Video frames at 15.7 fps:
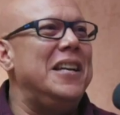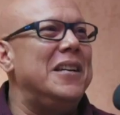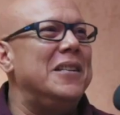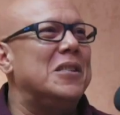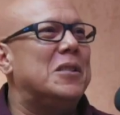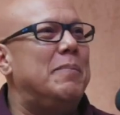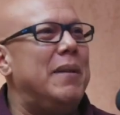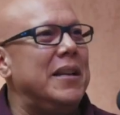you
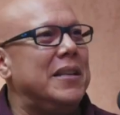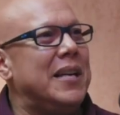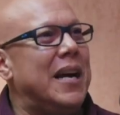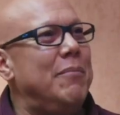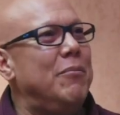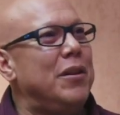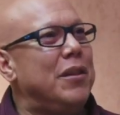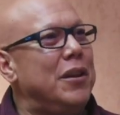and spend
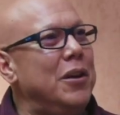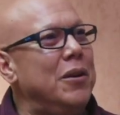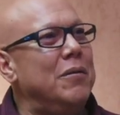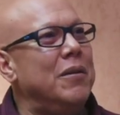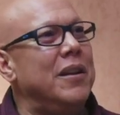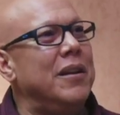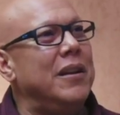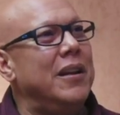time with
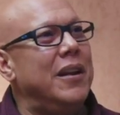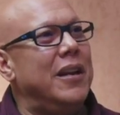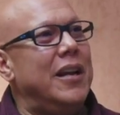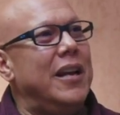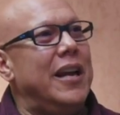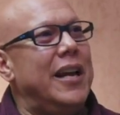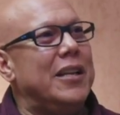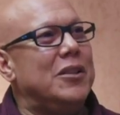you. And,
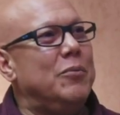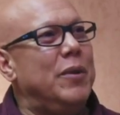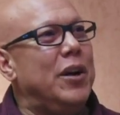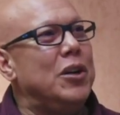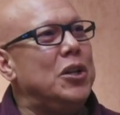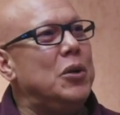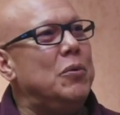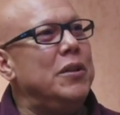as we
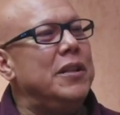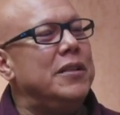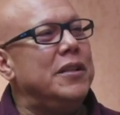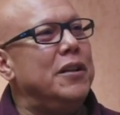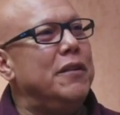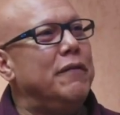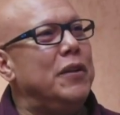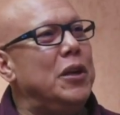are doing these
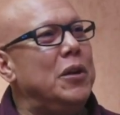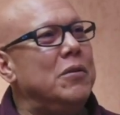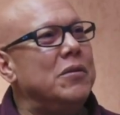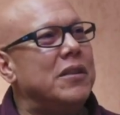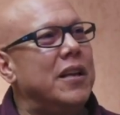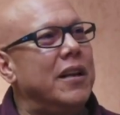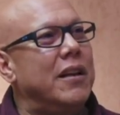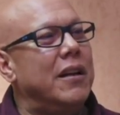
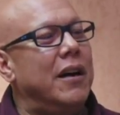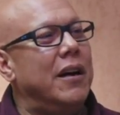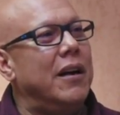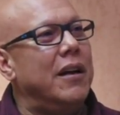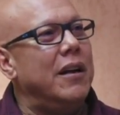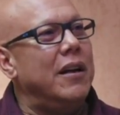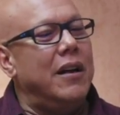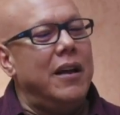interviews. And uh,
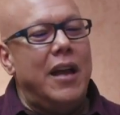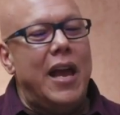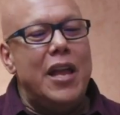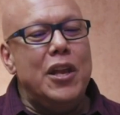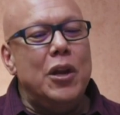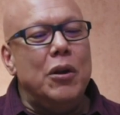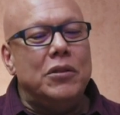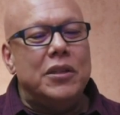
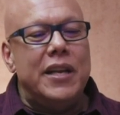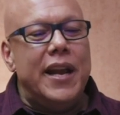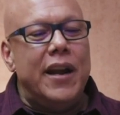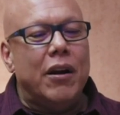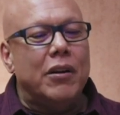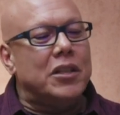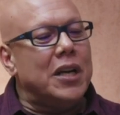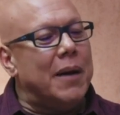and you know, today
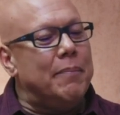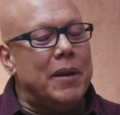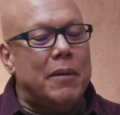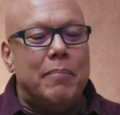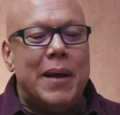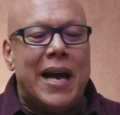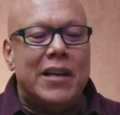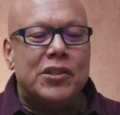our
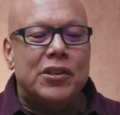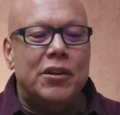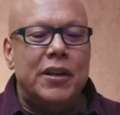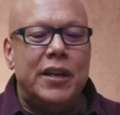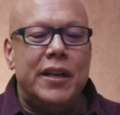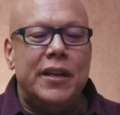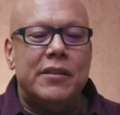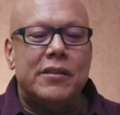topic, Pastor,
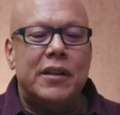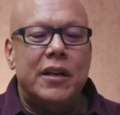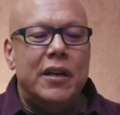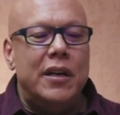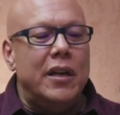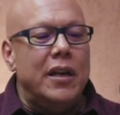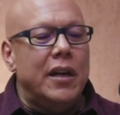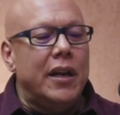is
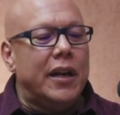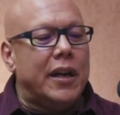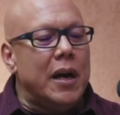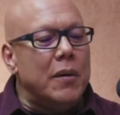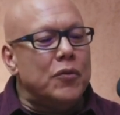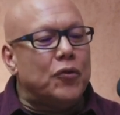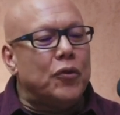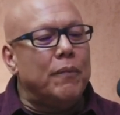it
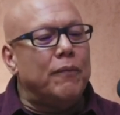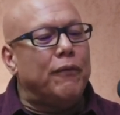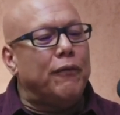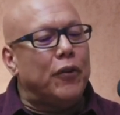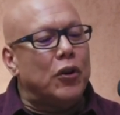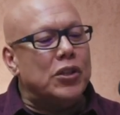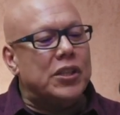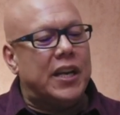comes from
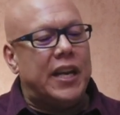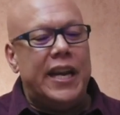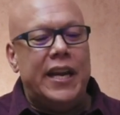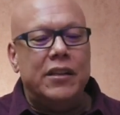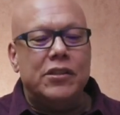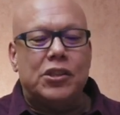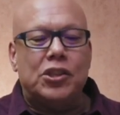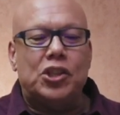First
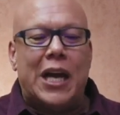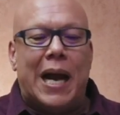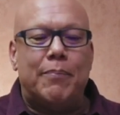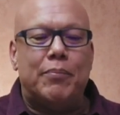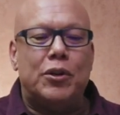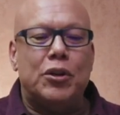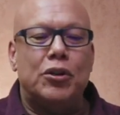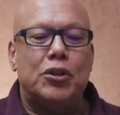Kings
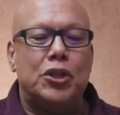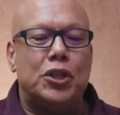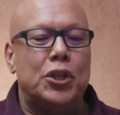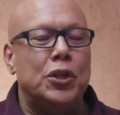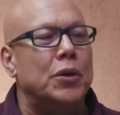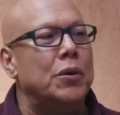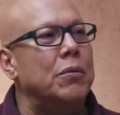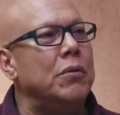chapter
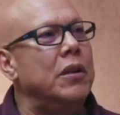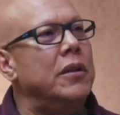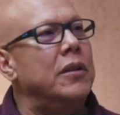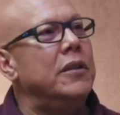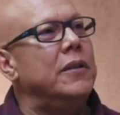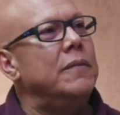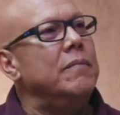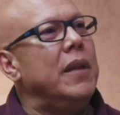two,
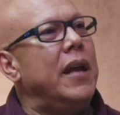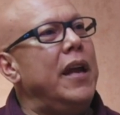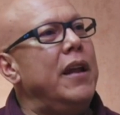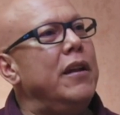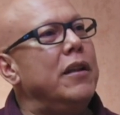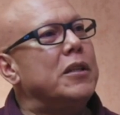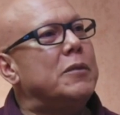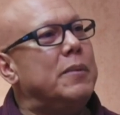
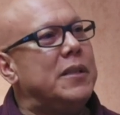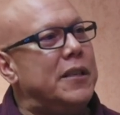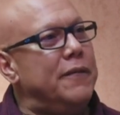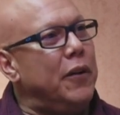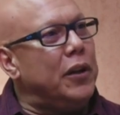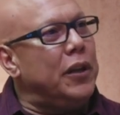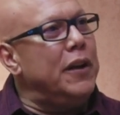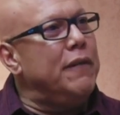and
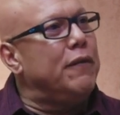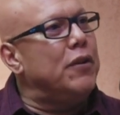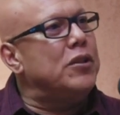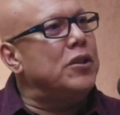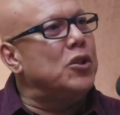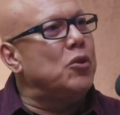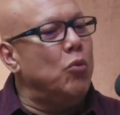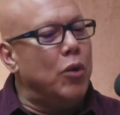specifically in
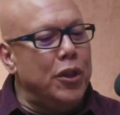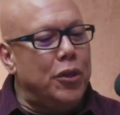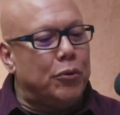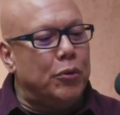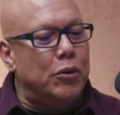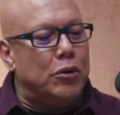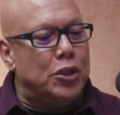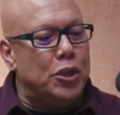verses one
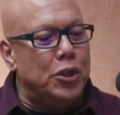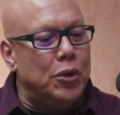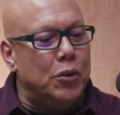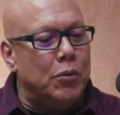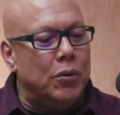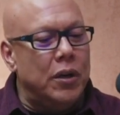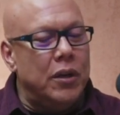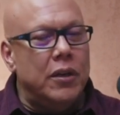through
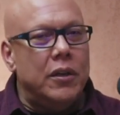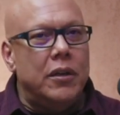two,